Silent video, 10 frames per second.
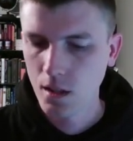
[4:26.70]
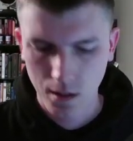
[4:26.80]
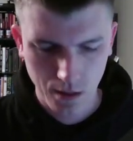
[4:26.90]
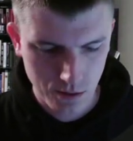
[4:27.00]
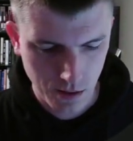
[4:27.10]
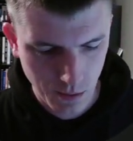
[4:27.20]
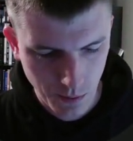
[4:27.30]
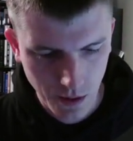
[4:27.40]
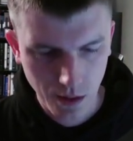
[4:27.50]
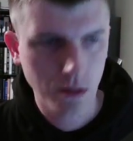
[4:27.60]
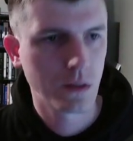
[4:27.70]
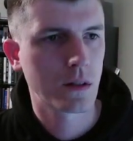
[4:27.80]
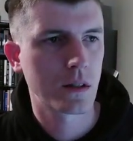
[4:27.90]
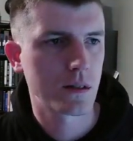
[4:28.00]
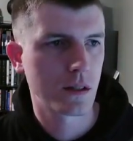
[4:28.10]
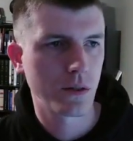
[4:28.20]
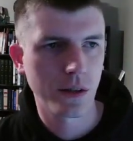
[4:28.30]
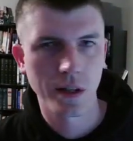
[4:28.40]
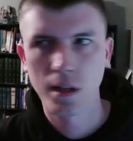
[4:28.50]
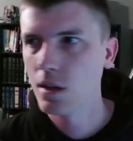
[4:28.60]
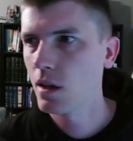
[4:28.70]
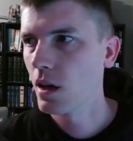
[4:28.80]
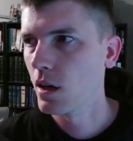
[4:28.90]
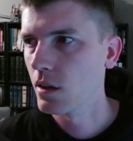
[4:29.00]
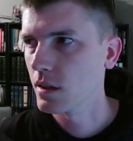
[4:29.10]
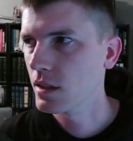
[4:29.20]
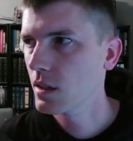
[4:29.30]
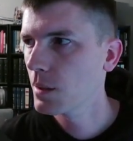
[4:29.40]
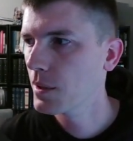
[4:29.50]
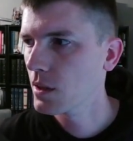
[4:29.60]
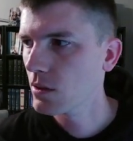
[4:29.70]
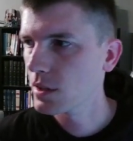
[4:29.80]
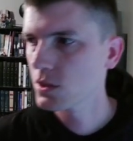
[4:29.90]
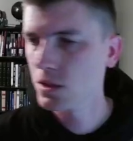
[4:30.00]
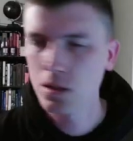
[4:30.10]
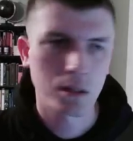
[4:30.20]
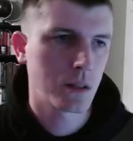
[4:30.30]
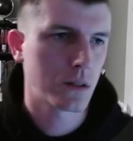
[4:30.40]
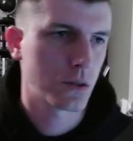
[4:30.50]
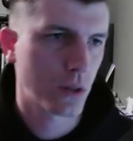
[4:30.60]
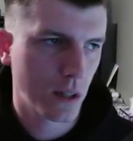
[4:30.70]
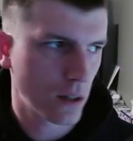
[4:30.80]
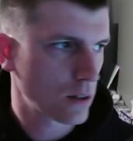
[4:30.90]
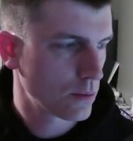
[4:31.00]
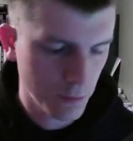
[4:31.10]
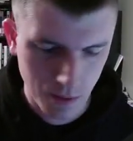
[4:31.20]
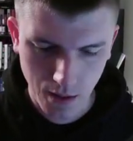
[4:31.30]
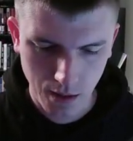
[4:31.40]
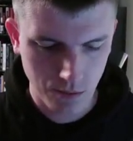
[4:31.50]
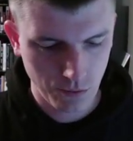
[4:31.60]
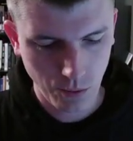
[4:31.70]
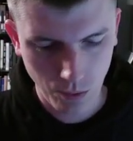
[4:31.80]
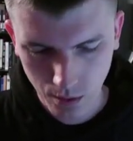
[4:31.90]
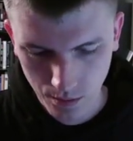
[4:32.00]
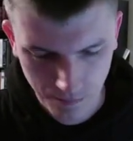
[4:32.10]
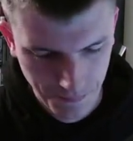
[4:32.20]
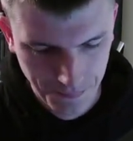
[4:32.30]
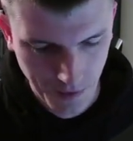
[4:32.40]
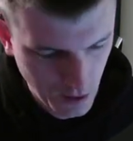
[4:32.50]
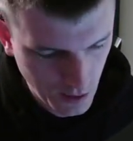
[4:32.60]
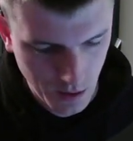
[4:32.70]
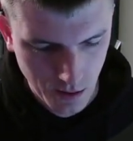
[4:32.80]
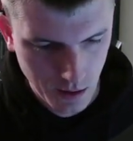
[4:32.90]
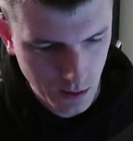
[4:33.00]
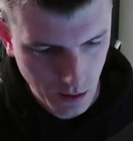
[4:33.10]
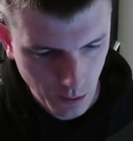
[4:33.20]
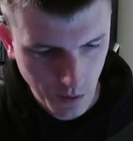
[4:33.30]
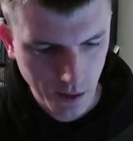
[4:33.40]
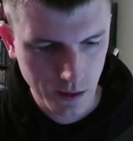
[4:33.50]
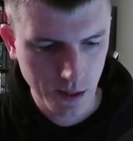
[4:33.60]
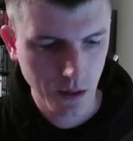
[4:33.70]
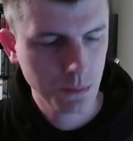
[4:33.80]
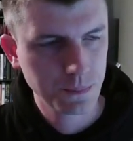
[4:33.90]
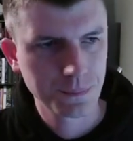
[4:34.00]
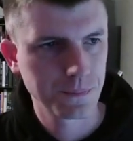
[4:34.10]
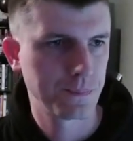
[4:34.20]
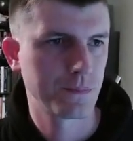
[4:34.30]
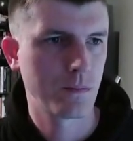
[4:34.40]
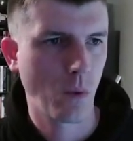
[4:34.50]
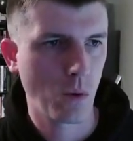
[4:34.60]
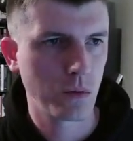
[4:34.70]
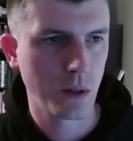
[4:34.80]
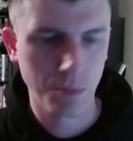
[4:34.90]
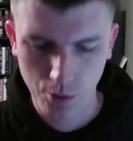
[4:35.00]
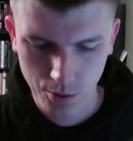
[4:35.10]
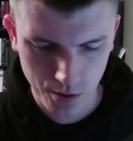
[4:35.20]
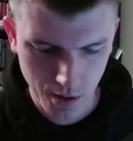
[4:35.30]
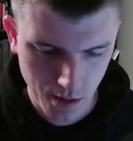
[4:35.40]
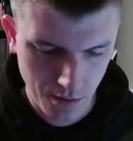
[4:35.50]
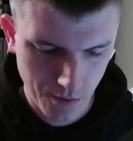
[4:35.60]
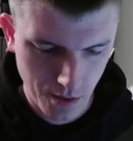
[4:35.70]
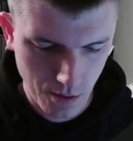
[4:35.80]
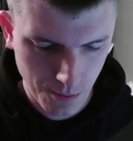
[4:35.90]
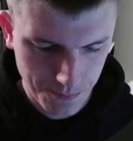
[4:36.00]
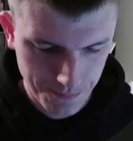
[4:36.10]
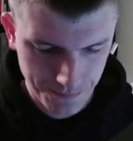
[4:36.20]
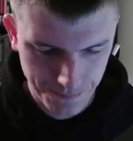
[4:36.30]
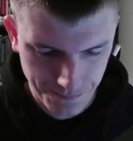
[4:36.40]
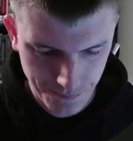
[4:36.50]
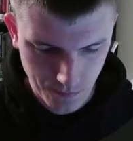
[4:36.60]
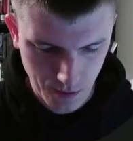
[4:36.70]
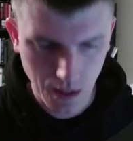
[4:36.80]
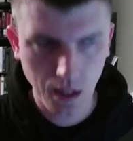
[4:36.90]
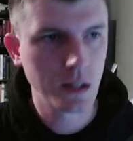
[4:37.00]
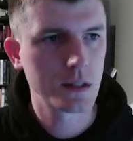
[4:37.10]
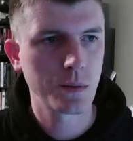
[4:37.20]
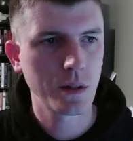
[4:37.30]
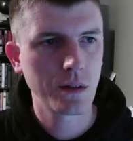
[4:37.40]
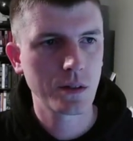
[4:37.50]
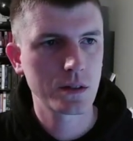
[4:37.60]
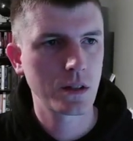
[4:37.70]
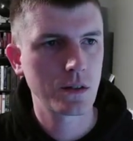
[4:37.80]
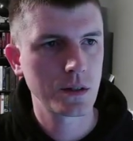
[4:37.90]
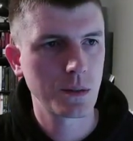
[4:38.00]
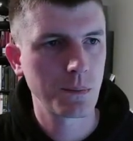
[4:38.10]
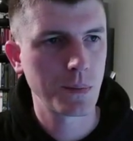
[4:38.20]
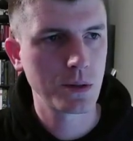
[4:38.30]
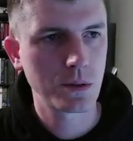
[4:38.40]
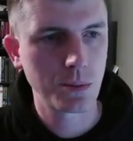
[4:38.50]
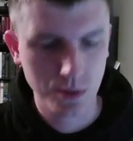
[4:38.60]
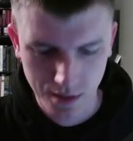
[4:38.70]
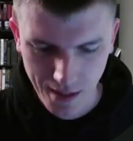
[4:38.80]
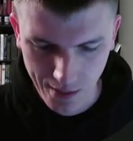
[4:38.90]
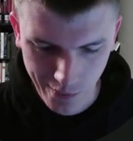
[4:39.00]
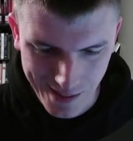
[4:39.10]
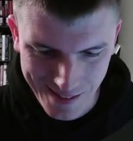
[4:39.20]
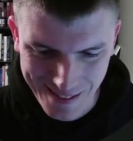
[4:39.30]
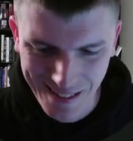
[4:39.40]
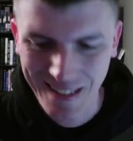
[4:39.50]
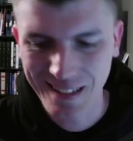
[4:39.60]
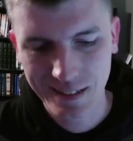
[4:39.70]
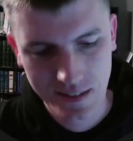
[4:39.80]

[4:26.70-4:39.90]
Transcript: Yesterday we continued on our GitHub integration trail. We've been on it for a while now. Hopefully approaching the end of it though. Did we leave ourselves in a buildable state? We did.